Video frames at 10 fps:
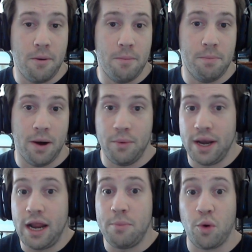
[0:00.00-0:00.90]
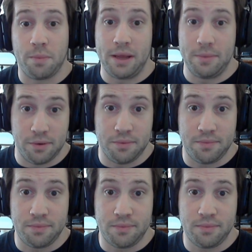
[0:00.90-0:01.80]
but we need more people.
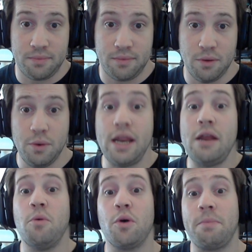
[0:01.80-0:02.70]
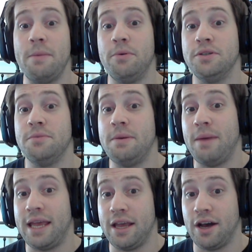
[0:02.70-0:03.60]
We need more people to be
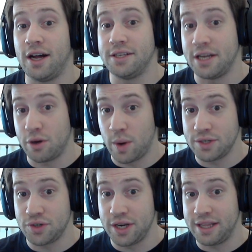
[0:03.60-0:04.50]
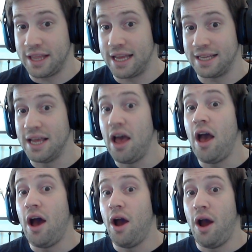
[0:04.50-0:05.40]
making content, questioning things.
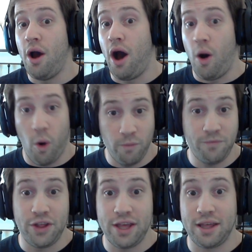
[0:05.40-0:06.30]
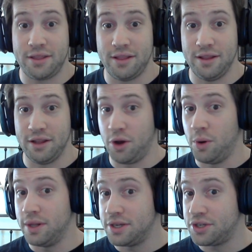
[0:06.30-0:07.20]
Hopefully that the
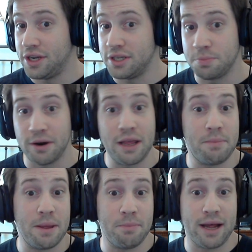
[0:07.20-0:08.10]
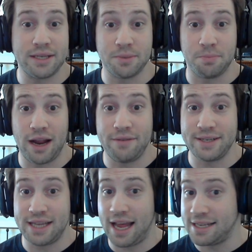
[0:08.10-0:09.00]
coalition is bringing people out to private
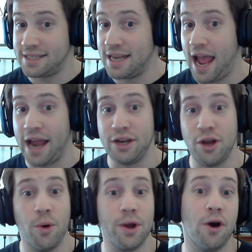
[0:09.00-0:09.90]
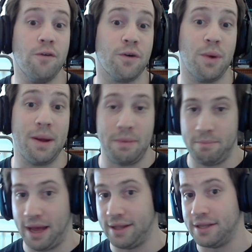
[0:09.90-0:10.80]
test and going over weapon
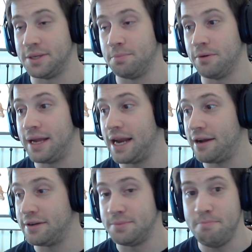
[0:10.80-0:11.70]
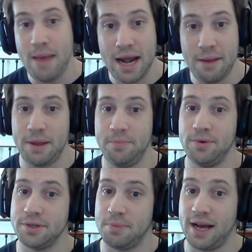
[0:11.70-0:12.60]
balance and bringing out as many
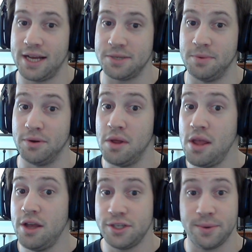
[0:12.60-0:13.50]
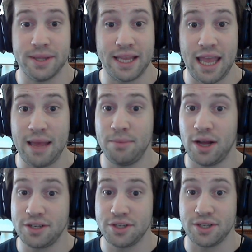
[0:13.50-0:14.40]
people as possible, so when the game
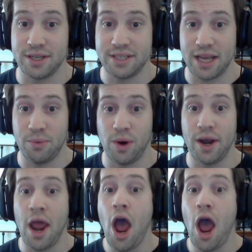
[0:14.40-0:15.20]
launches on day one,